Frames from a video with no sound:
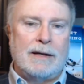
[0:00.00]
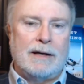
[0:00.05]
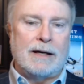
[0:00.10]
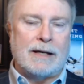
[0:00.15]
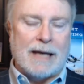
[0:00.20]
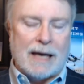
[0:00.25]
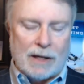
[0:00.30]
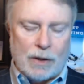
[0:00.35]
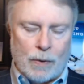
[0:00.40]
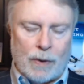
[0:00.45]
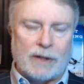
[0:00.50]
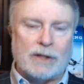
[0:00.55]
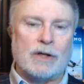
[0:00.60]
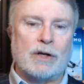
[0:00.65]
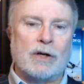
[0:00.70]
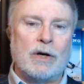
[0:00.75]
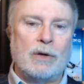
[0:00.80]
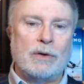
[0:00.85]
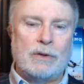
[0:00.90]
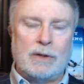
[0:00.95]
Again, go out to
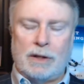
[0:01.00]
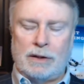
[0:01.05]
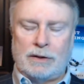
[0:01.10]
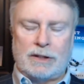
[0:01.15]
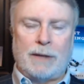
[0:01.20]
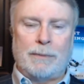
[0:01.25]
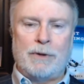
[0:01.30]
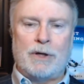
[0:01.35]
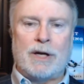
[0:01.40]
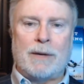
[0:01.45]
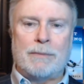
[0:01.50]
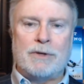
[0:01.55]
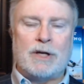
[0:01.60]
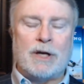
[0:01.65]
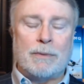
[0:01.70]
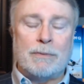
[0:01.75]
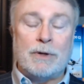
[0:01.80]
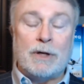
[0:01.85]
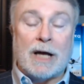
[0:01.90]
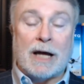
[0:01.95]

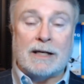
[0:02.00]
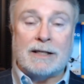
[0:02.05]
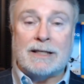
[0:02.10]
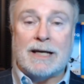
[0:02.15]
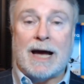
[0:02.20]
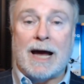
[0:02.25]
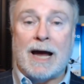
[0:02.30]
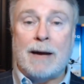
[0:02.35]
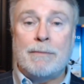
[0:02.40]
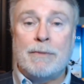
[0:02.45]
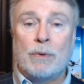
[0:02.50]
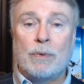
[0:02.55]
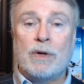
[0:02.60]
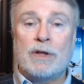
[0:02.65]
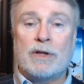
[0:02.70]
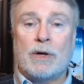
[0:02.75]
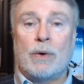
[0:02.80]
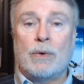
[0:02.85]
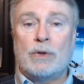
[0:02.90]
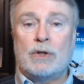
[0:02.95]

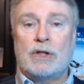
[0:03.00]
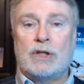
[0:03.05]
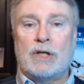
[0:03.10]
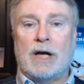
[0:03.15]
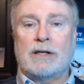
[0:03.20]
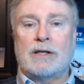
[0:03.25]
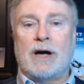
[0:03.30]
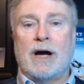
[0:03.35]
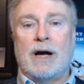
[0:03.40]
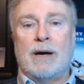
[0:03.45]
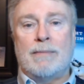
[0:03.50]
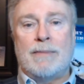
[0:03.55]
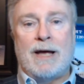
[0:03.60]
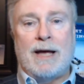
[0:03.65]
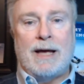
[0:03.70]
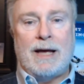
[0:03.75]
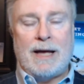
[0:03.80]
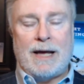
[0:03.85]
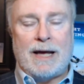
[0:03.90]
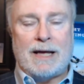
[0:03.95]
www.timewithcoach.com
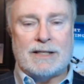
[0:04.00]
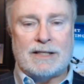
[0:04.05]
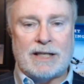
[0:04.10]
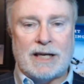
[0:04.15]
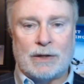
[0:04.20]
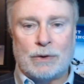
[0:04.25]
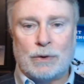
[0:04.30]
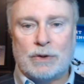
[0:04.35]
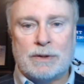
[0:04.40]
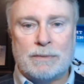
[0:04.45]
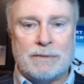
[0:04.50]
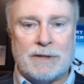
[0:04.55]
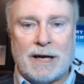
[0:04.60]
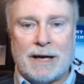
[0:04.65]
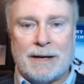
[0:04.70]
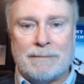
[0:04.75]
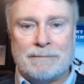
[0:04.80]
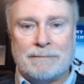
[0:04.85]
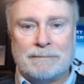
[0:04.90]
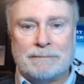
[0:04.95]
and schedule some time.